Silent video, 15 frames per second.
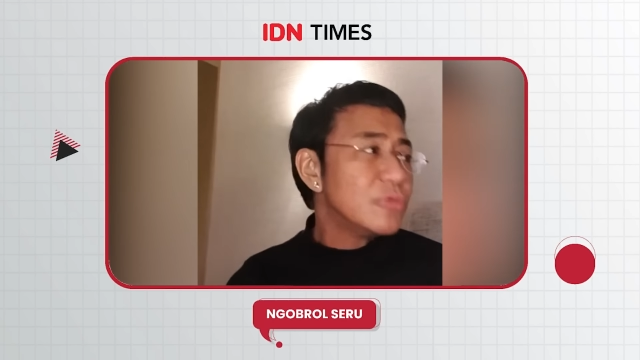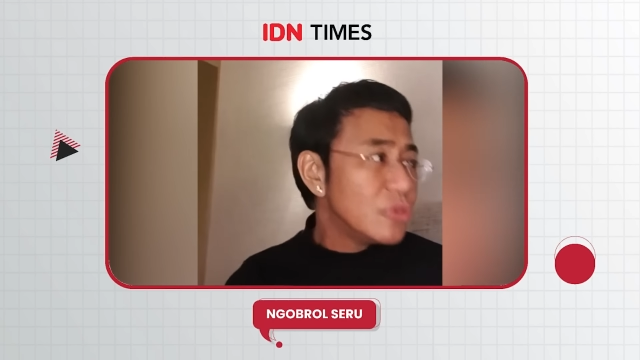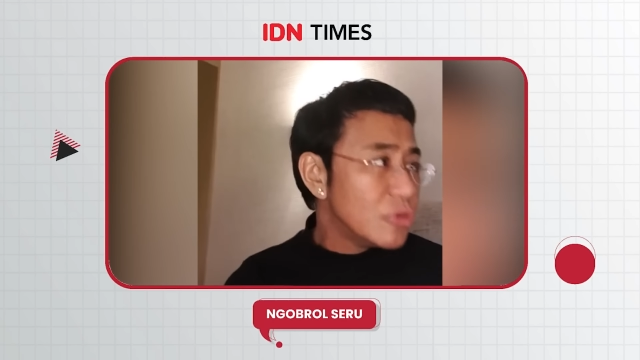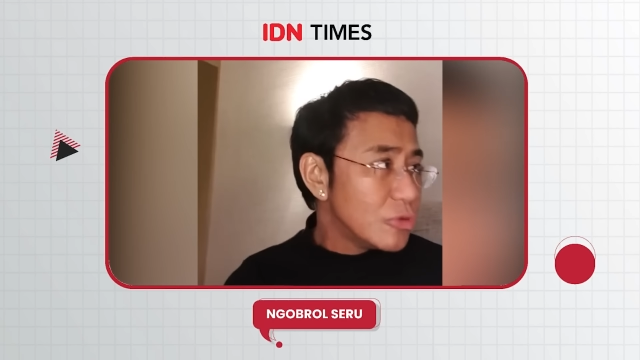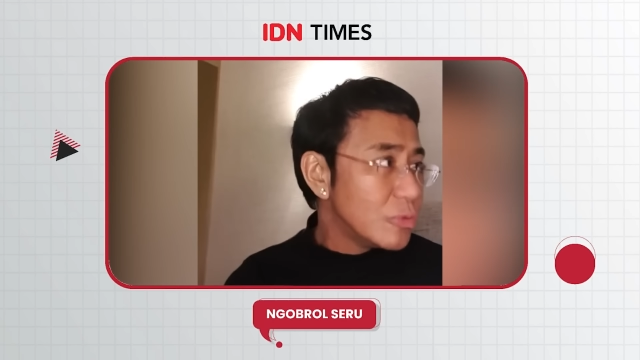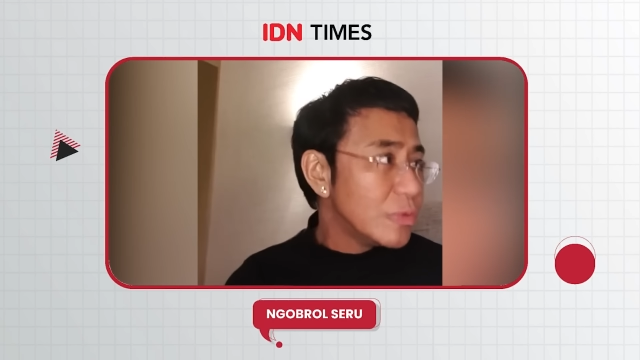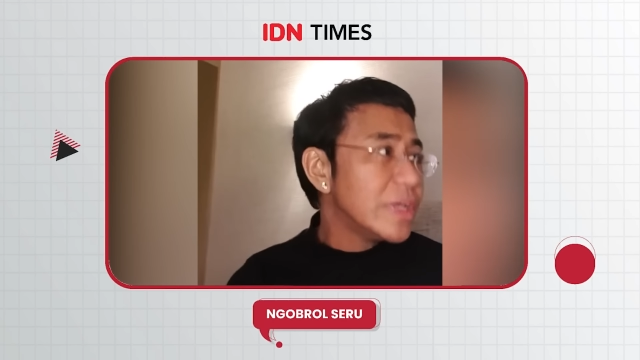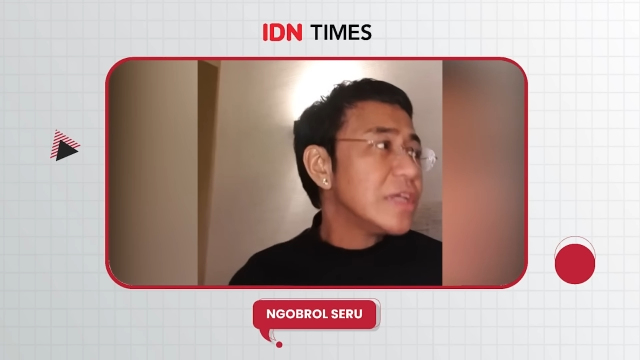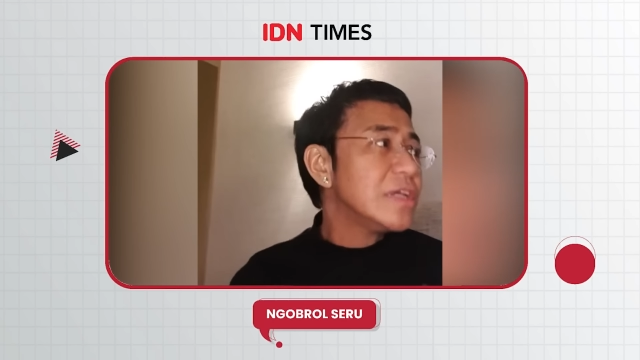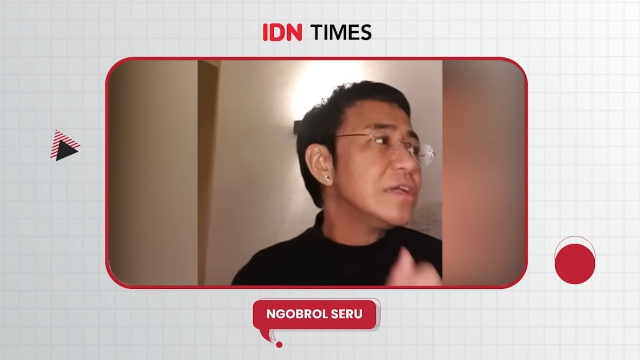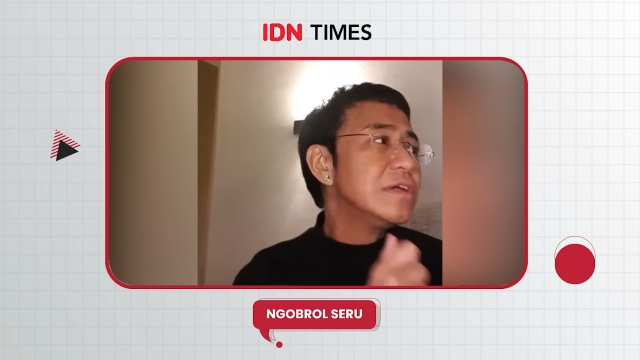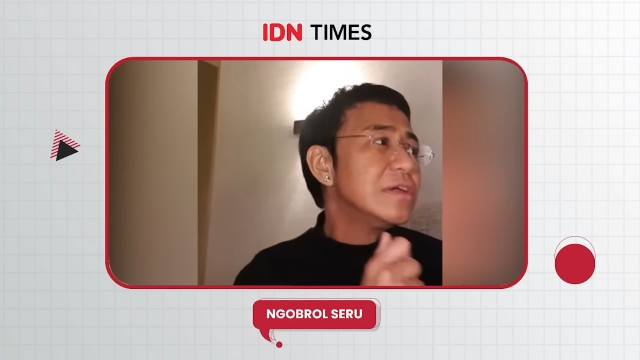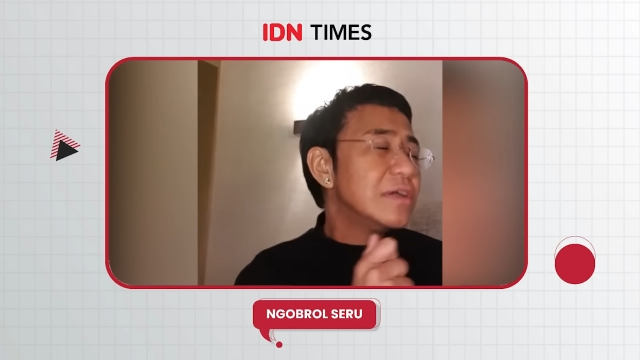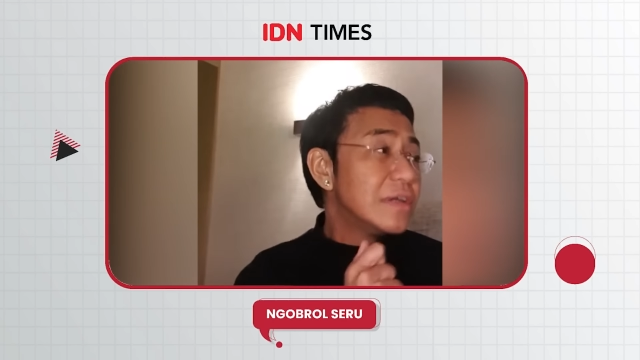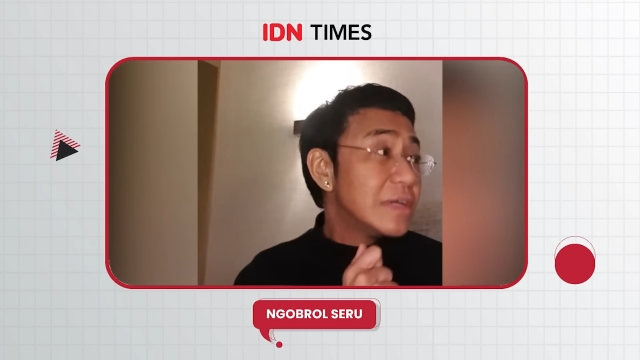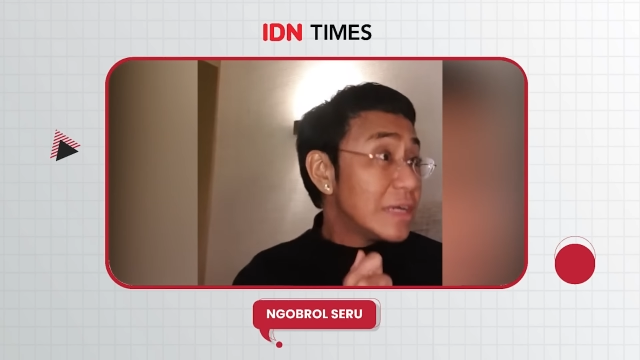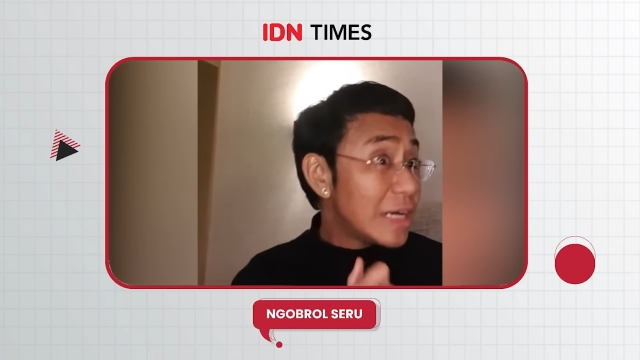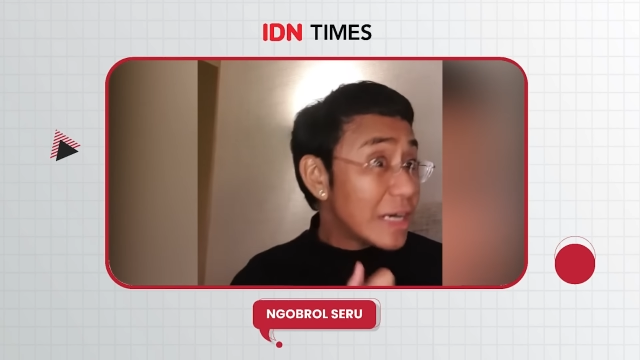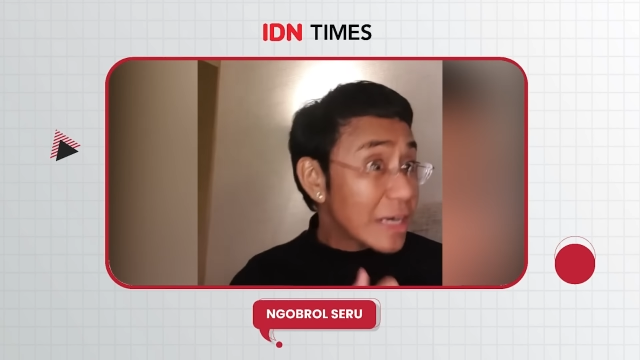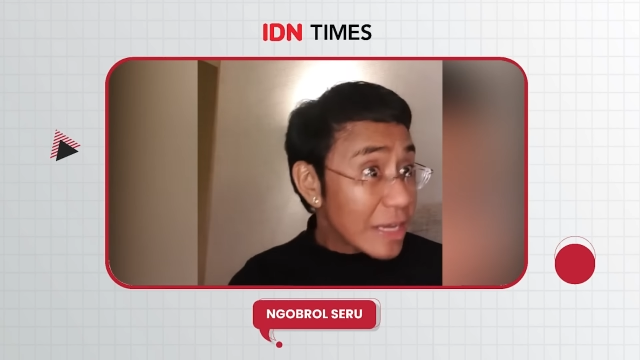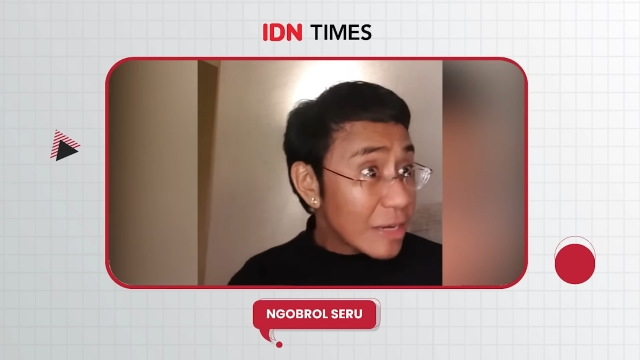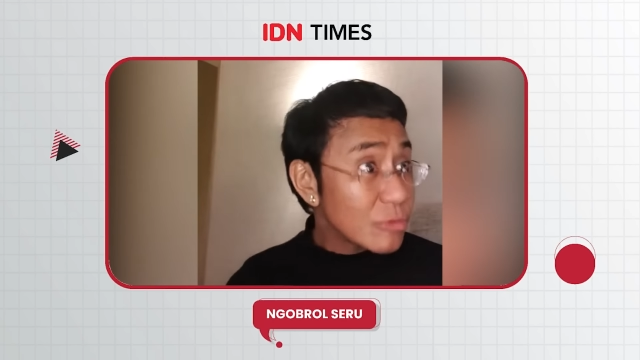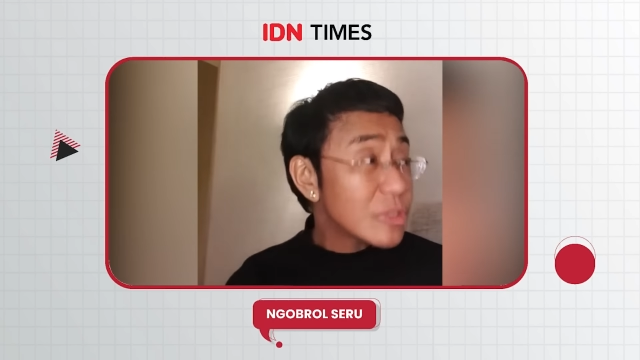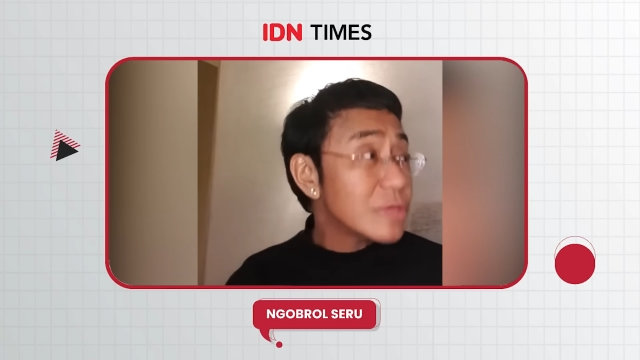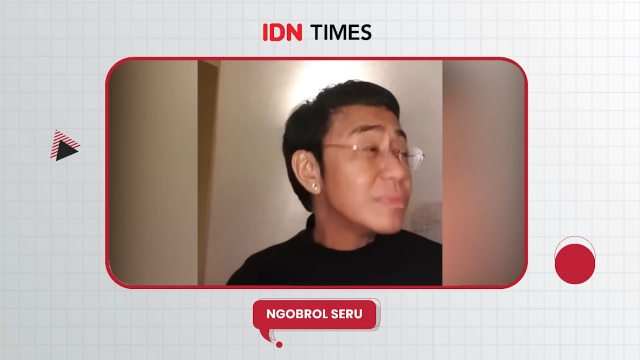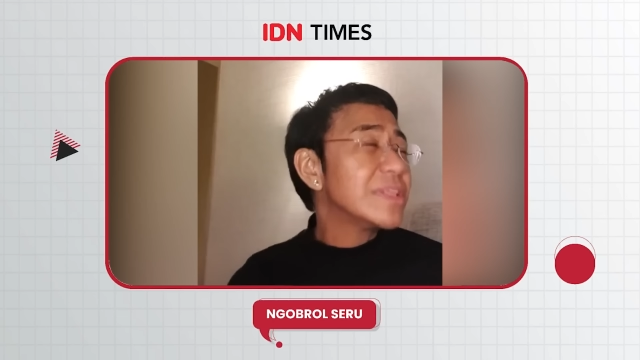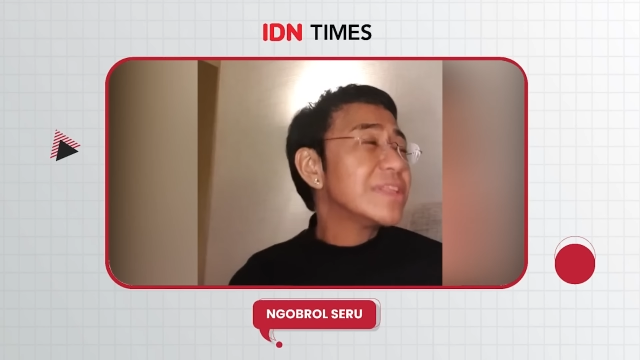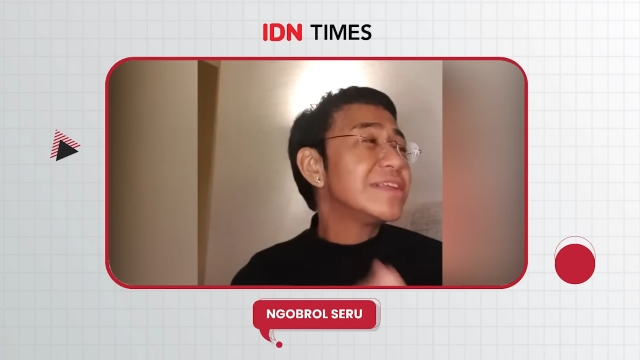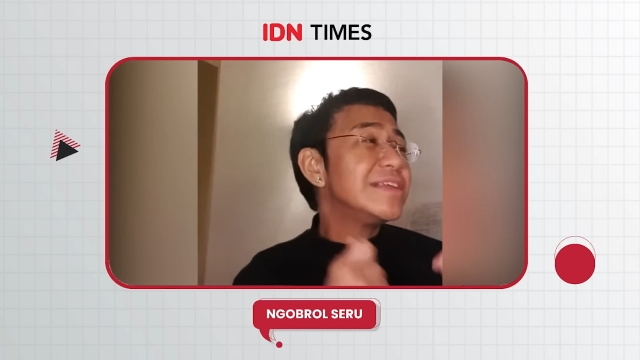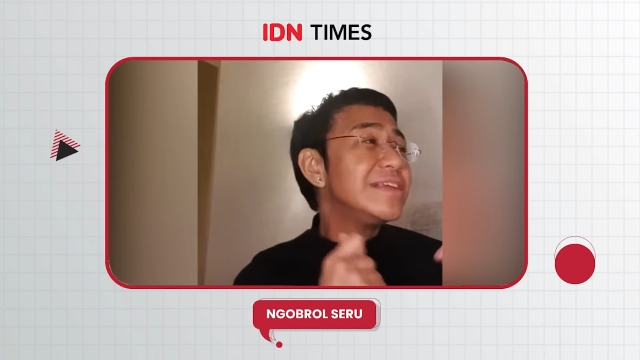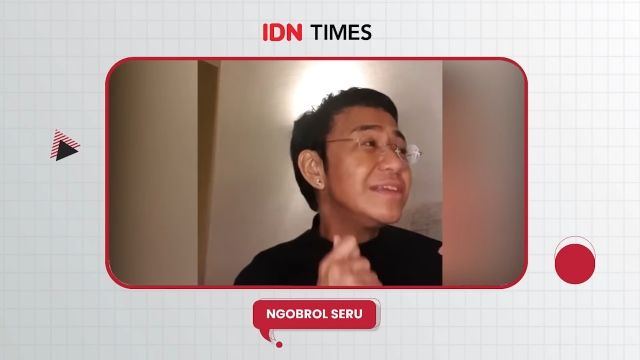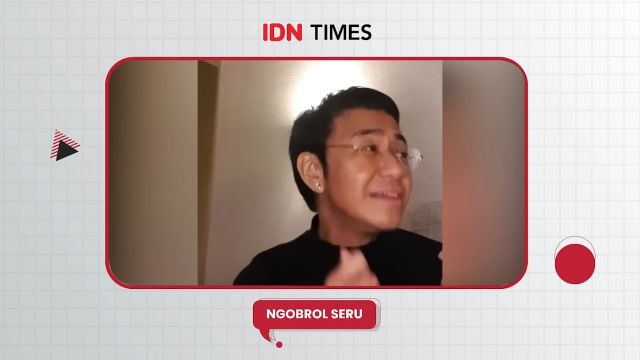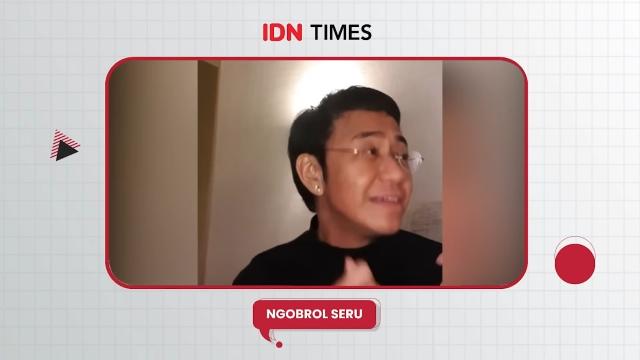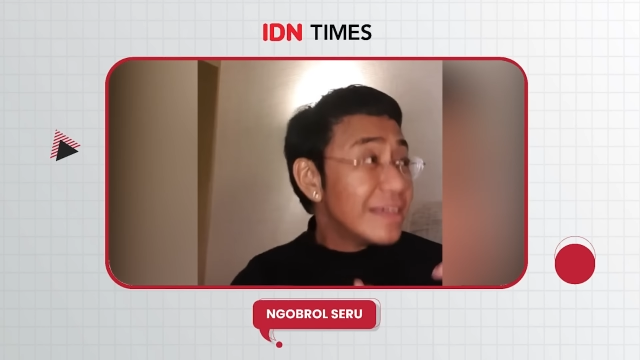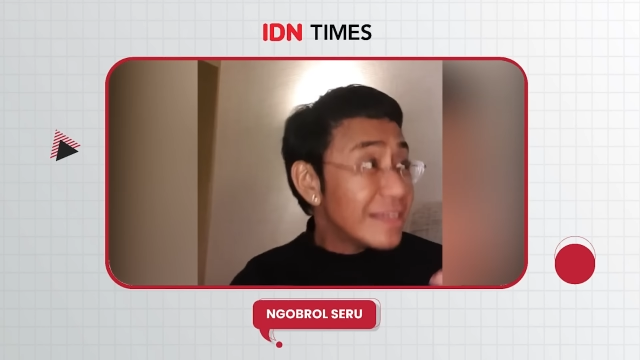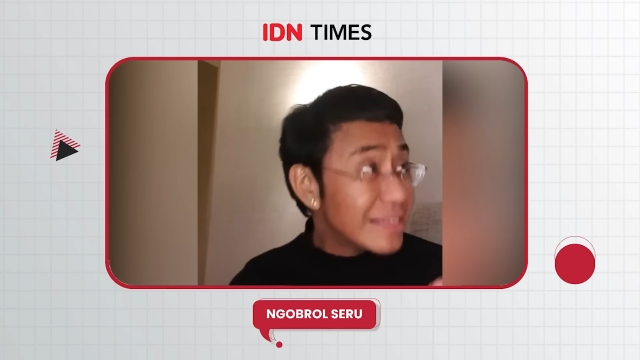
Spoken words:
doing accountability,